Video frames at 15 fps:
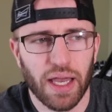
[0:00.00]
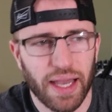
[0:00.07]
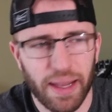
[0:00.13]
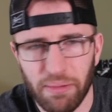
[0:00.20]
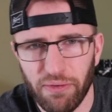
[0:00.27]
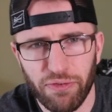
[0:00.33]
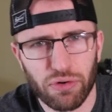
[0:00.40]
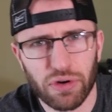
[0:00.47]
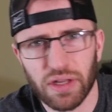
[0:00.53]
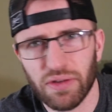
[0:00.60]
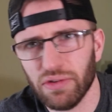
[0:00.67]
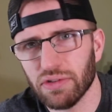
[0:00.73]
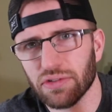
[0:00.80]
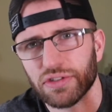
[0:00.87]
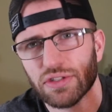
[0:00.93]
And before any of
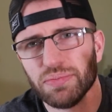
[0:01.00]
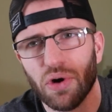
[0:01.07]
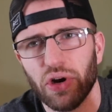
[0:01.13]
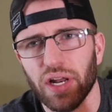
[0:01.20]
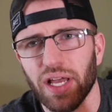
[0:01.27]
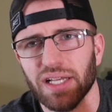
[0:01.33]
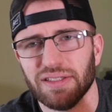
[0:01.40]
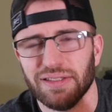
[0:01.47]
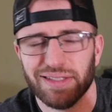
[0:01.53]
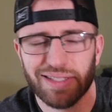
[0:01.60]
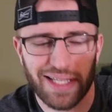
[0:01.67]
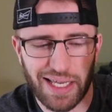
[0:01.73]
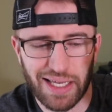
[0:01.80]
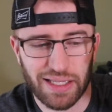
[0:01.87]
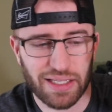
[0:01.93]
you smart asses
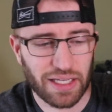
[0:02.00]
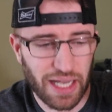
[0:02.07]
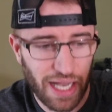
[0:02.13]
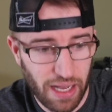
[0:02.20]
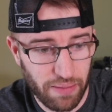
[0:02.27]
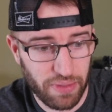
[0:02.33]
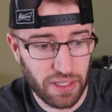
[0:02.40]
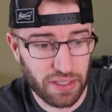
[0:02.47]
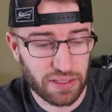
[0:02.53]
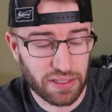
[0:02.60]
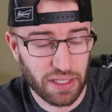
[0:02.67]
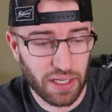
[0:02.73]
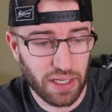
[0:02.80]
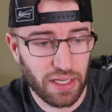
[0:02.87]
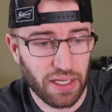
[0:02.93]
get in the comments
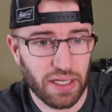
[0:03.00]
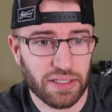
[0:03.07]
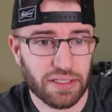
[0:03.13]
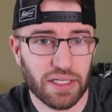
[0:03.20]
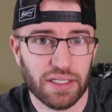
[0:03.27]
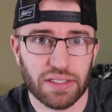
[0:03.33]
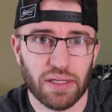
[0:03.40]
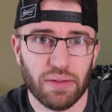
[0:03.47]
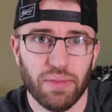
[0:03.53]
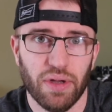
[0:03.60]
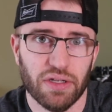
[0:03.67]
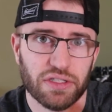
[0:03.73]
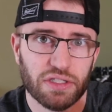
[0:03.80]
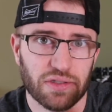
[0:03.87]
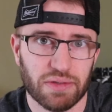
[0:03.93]
and say something
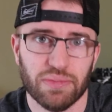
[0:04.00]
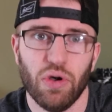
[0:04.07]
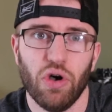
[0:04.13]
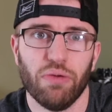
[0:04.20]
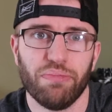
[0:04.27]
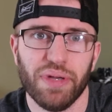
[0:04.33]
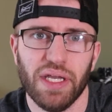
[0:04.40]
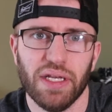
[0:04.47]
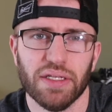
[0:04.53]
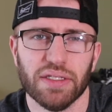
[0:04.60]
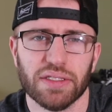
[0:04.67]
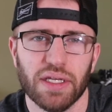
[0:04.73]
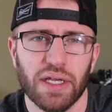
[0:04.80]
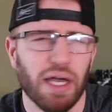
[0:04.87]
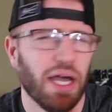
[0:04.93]
about a small
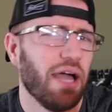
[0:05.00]
penis,